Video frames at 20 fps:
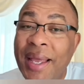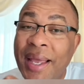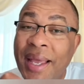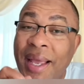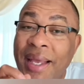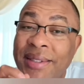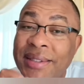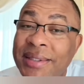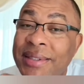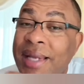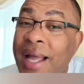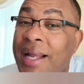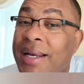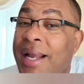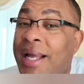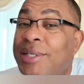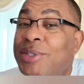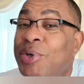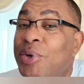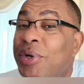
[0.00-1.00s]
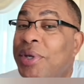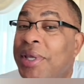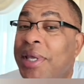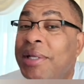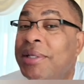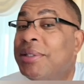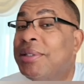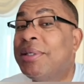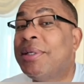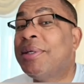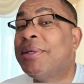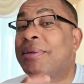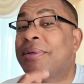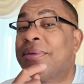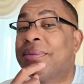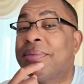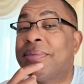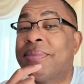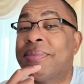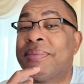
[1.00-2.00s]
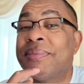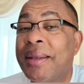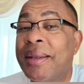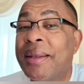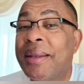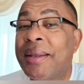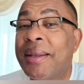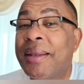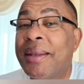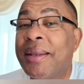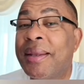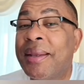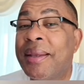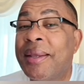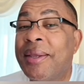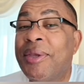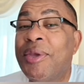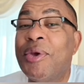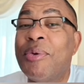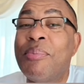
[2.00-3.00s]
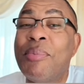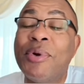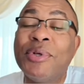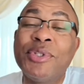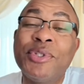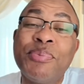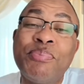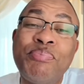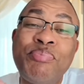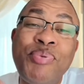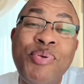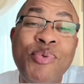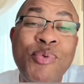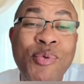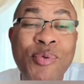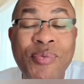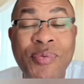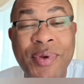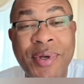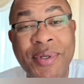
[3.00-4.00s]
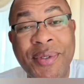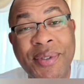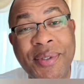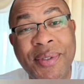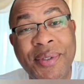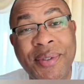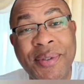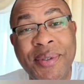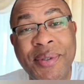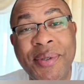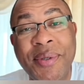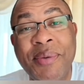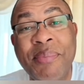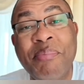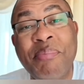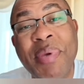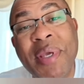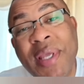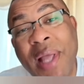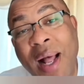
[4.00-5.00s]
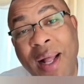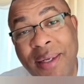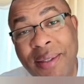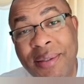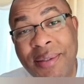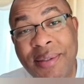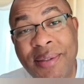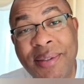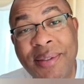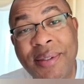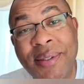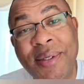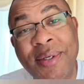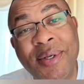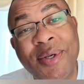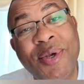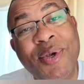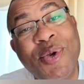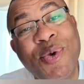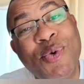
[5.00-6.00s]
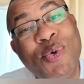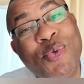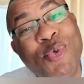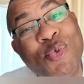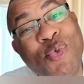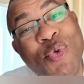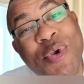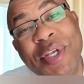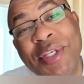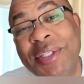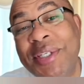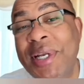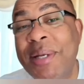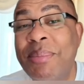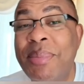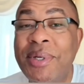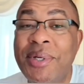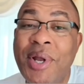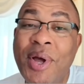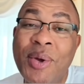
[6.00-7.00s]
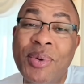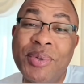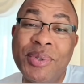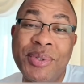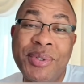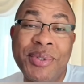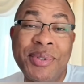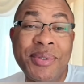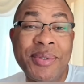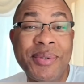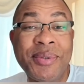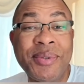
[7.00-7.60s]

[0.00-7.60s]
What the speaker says: It's not that you're innocent, you know. You must prove it beyond reasonable doubt.